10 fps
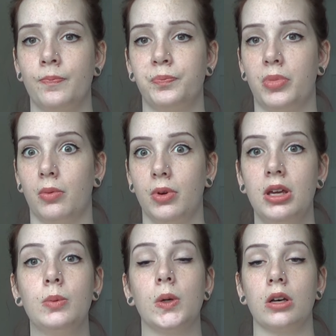but we
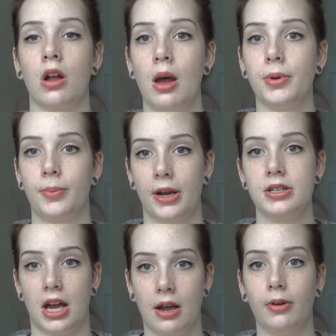were not prepared to
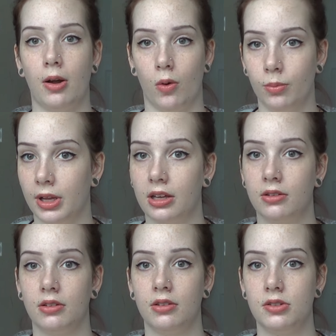have her at home. Like
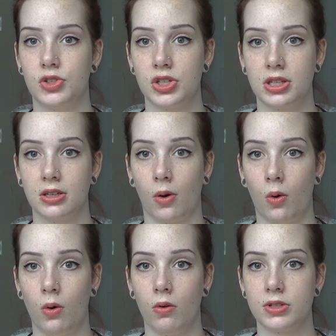just the
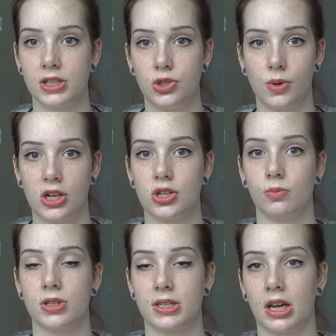whole situation
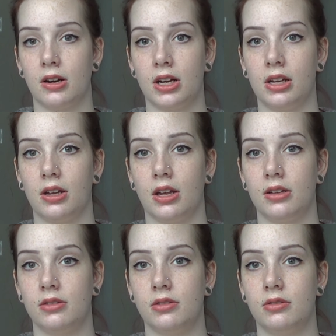was scary.
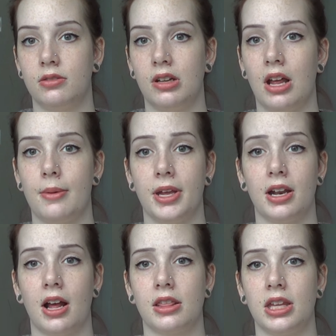And I mean,
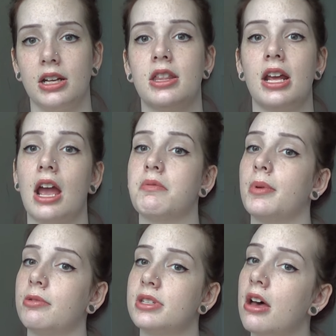at the end of the day,
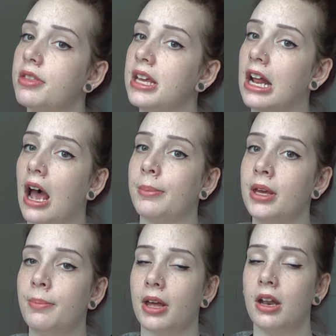everybody was healthy and happy,
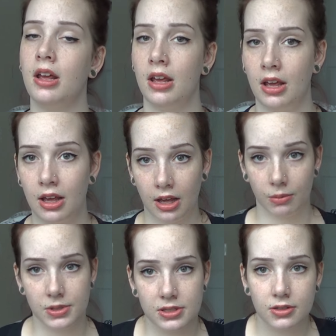but it
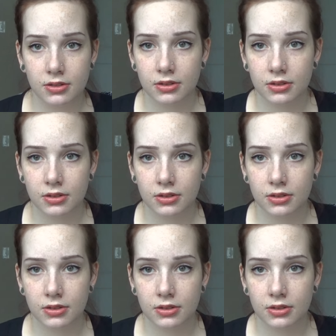was,